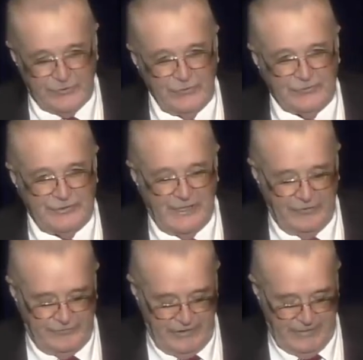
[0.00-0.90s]
state
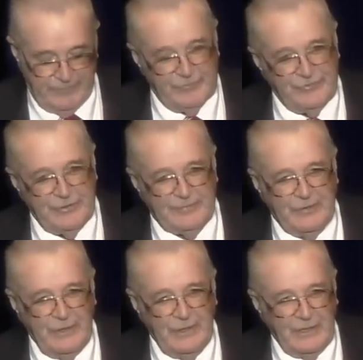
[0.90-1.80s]
championships.
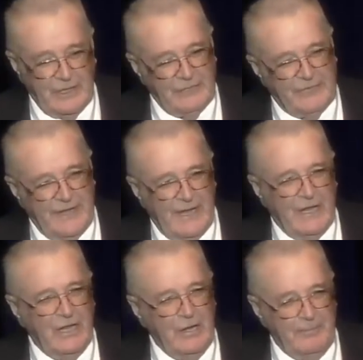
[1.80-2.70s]
And if they had
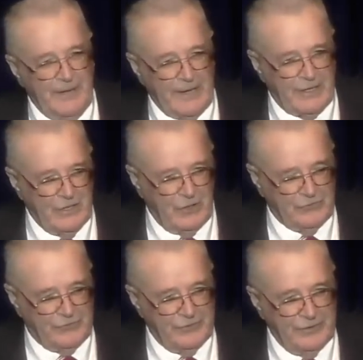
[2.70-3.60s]
a little better
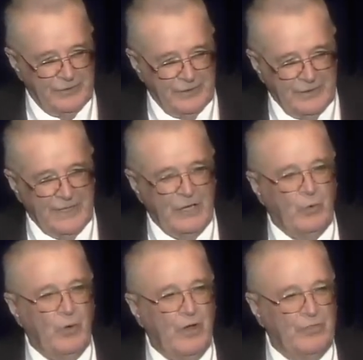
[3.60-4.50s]
coaching, they'd
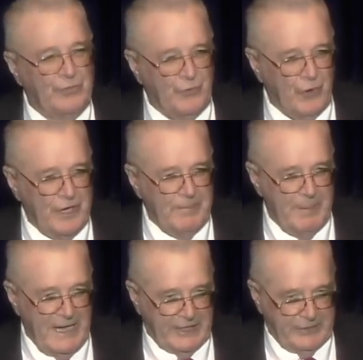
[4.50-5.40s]
have won three
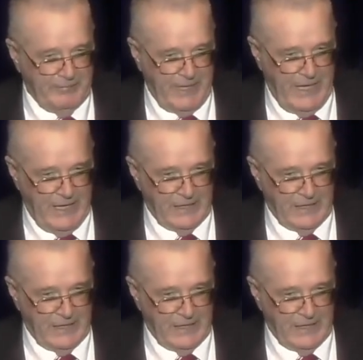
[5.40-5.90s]
back-to-back.